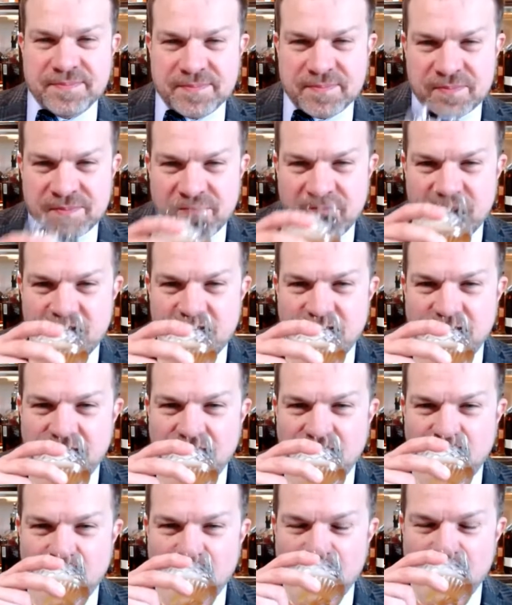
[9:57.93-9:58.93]
all in the
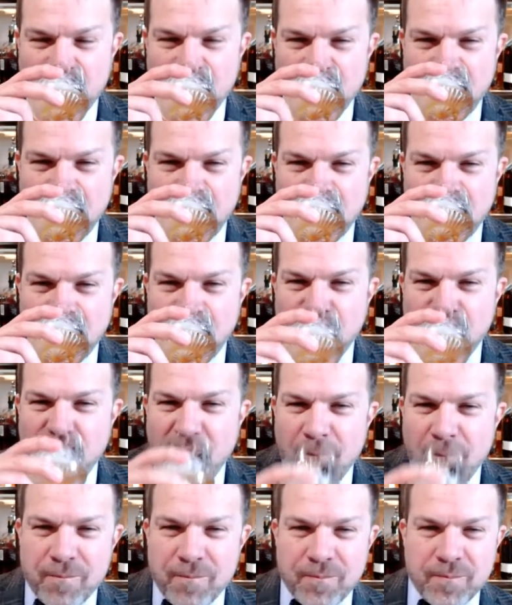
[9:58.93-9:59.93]
nose there.
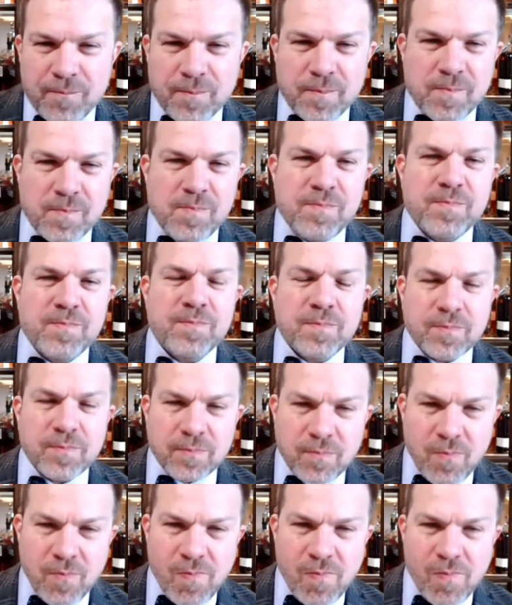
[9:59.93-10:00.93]
Okay. And I'm going to
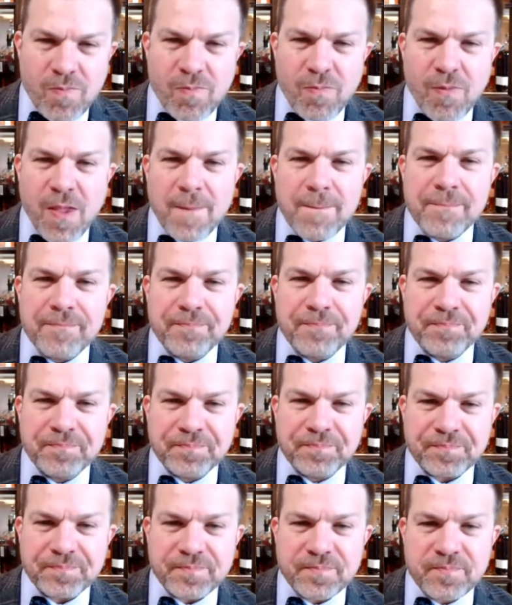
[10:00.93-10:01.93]
drop that
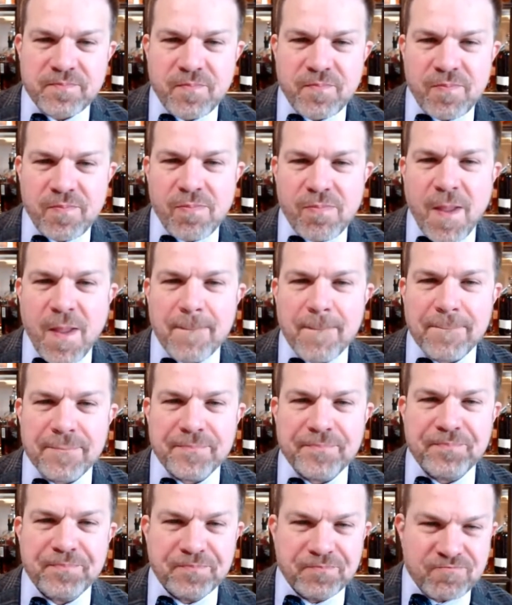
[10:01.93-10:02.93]
orange
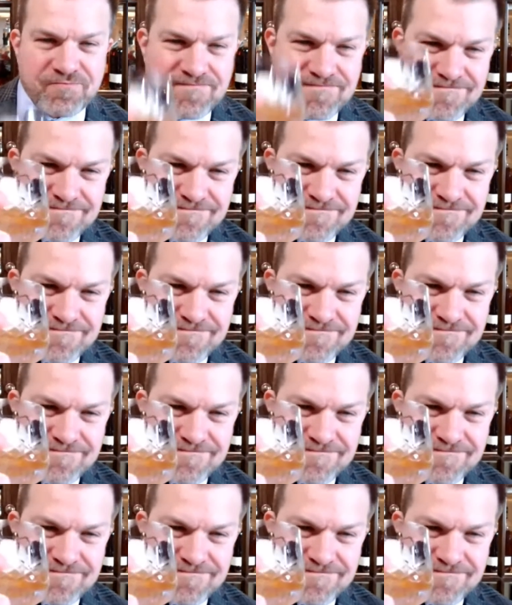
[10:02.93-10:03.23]
swath right in